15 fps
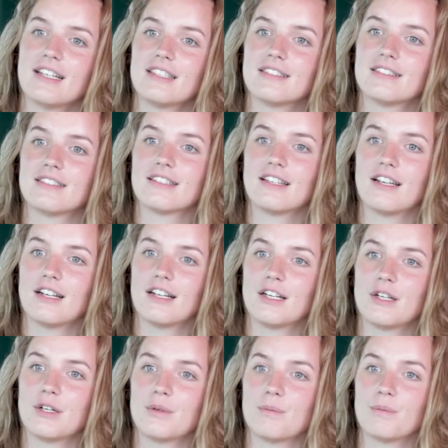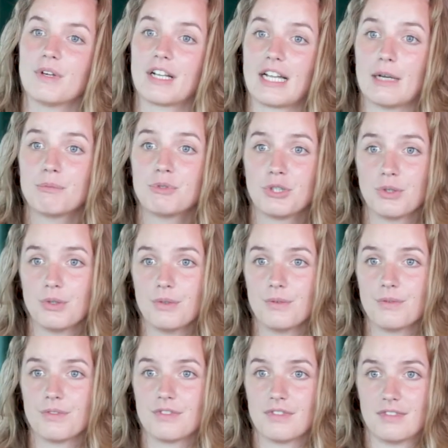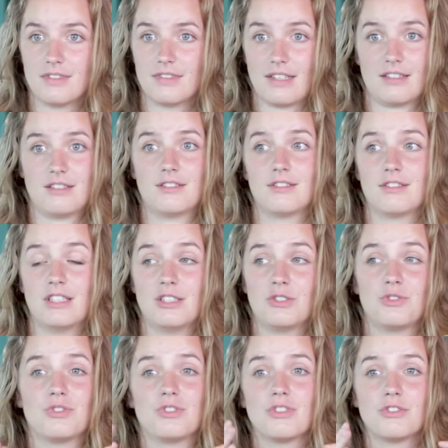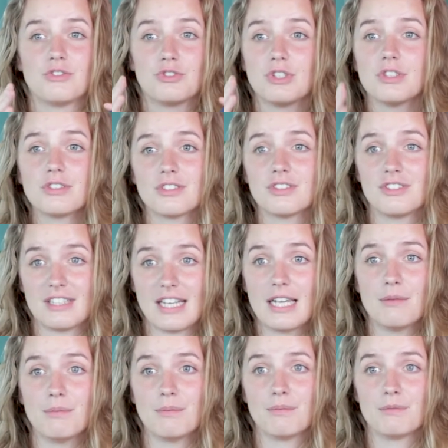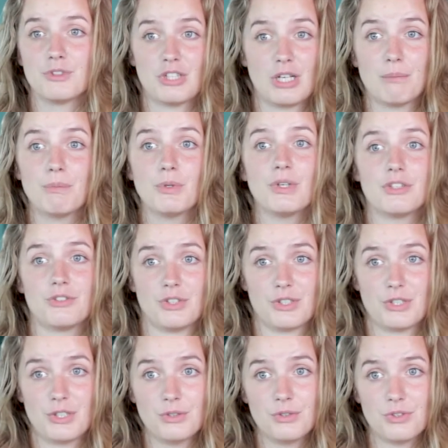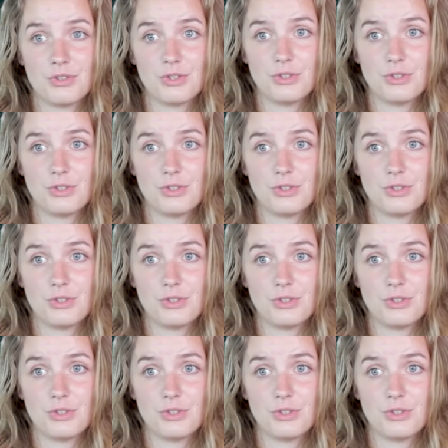is a capsule that is just the same shampoo as you're used